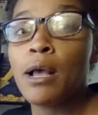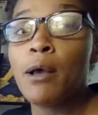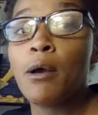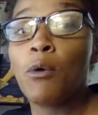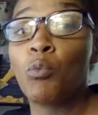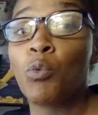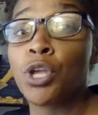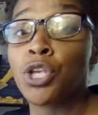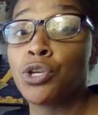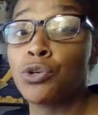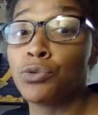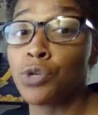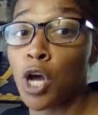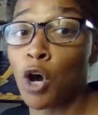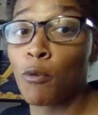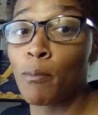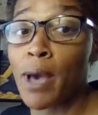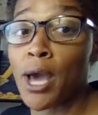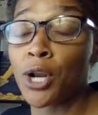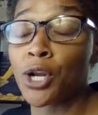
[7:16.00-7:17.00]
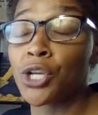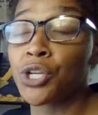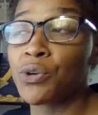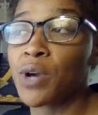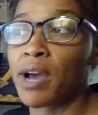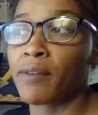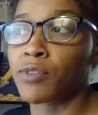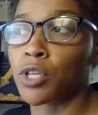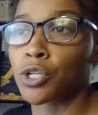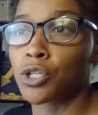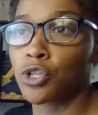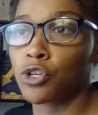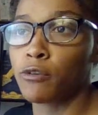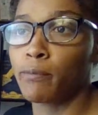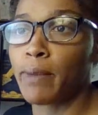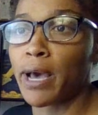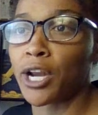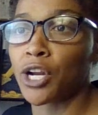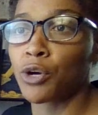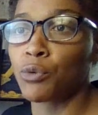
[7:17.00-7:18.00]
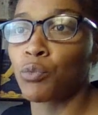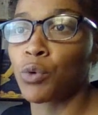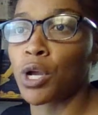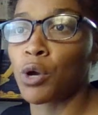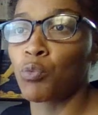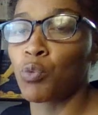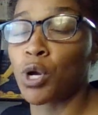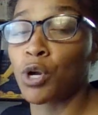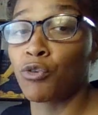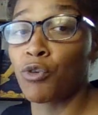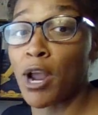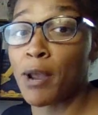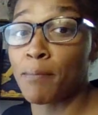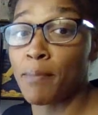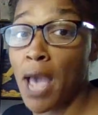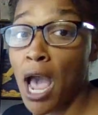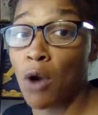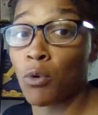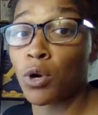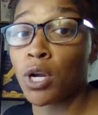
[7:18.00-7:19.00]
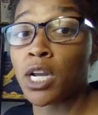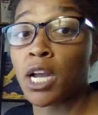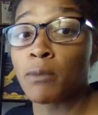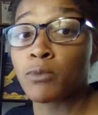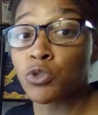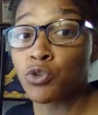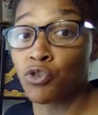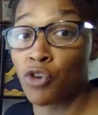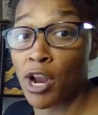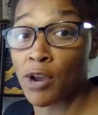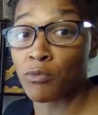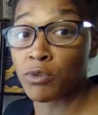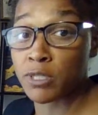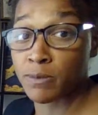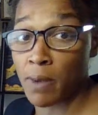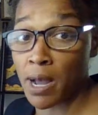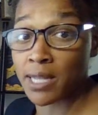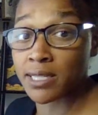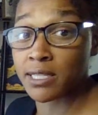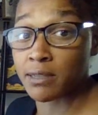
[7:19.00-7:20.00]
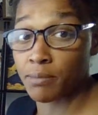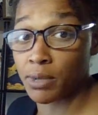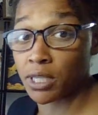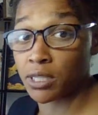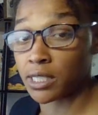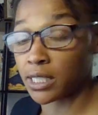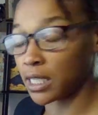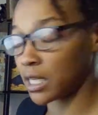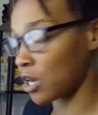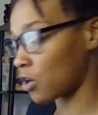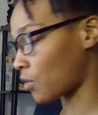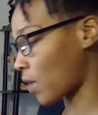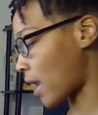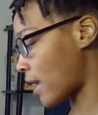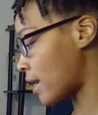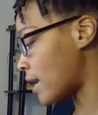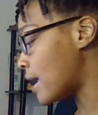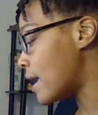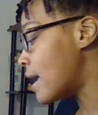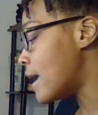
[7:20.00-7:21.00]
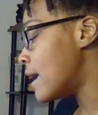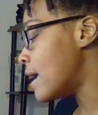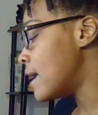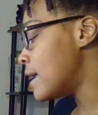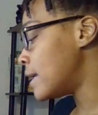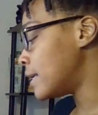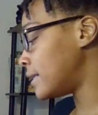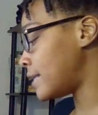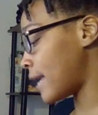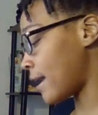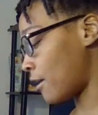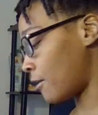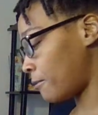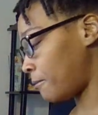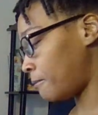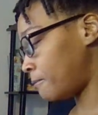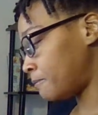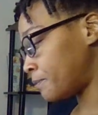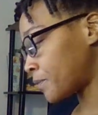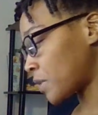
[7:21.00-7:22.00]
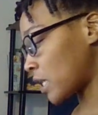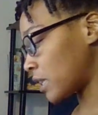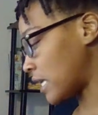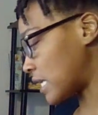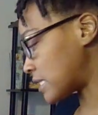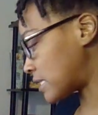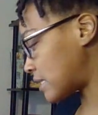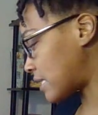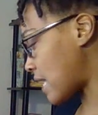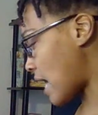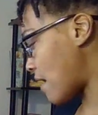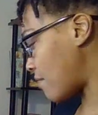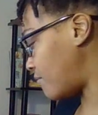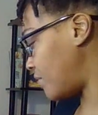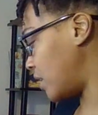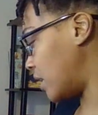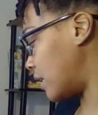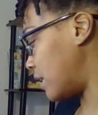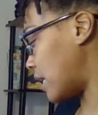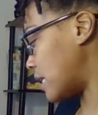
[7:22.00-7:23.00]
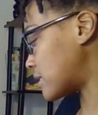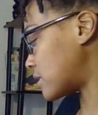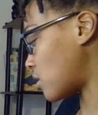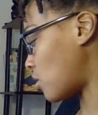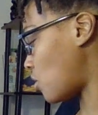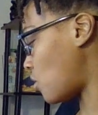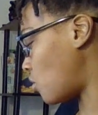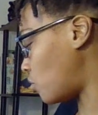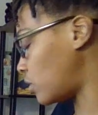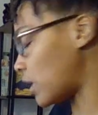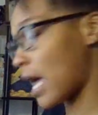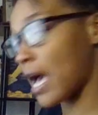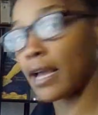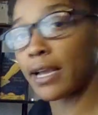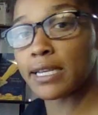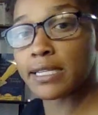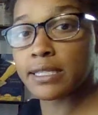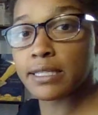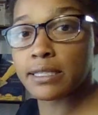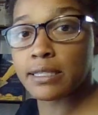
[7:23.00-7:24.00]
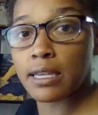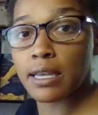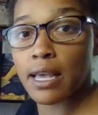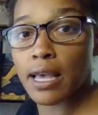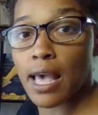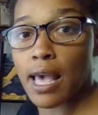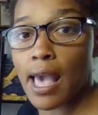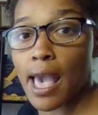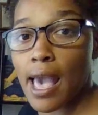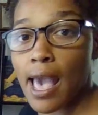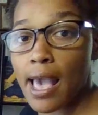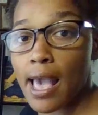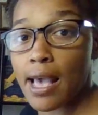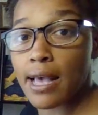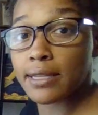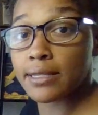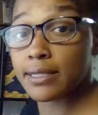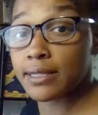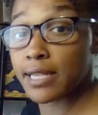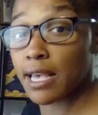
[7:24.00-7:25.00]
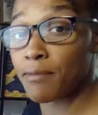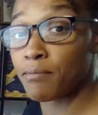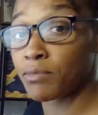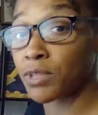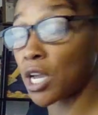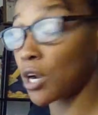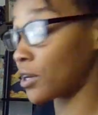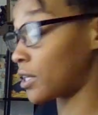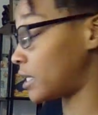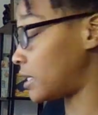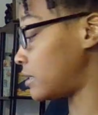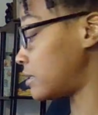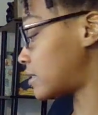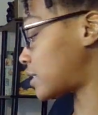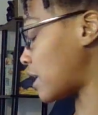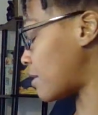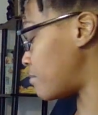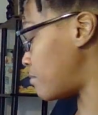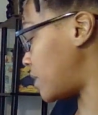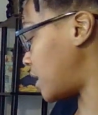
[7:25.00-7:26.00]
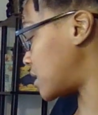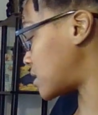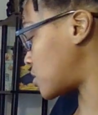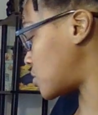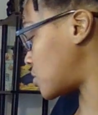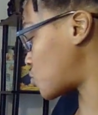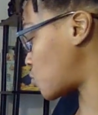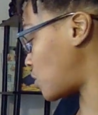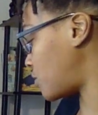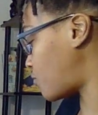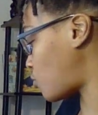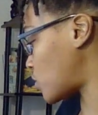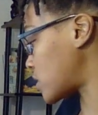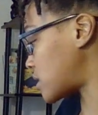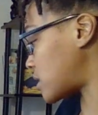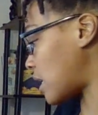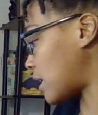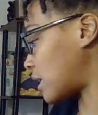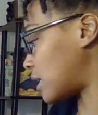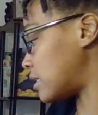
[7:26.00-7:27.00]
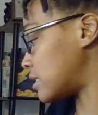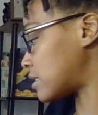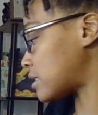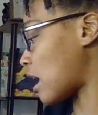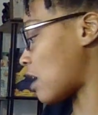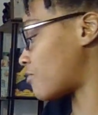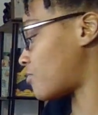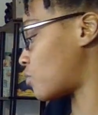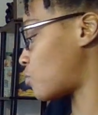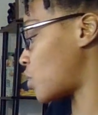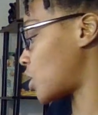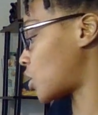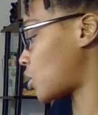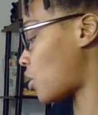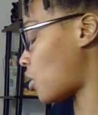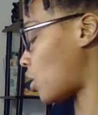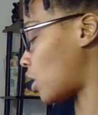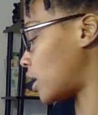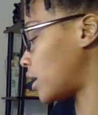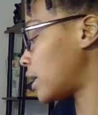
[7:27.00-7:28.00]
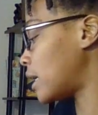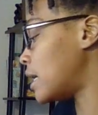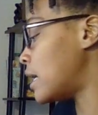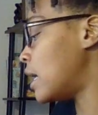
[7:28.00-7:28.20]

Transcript: when you know better, you have to do better. With great power comes great responsibility. Okay, now let's dive in. That's a whole lot. It's 7:30, 7 minutes and 24 seconds off of one card.